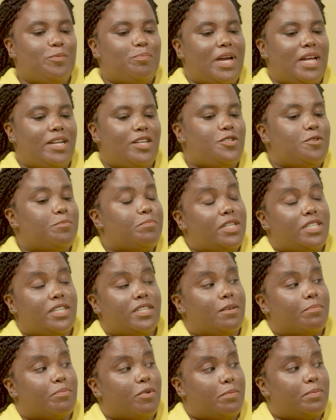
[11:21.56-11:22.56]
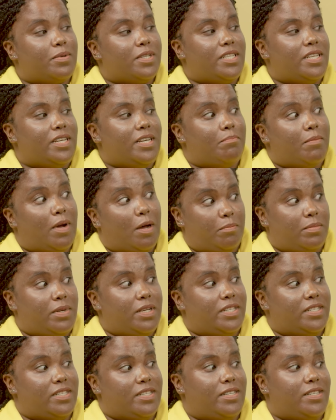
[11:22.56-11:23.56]
You managed to purchase a property in Mount
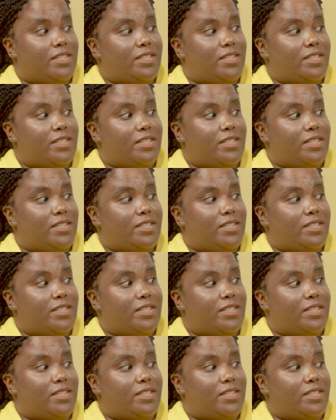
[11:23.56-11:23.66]
Pleasant,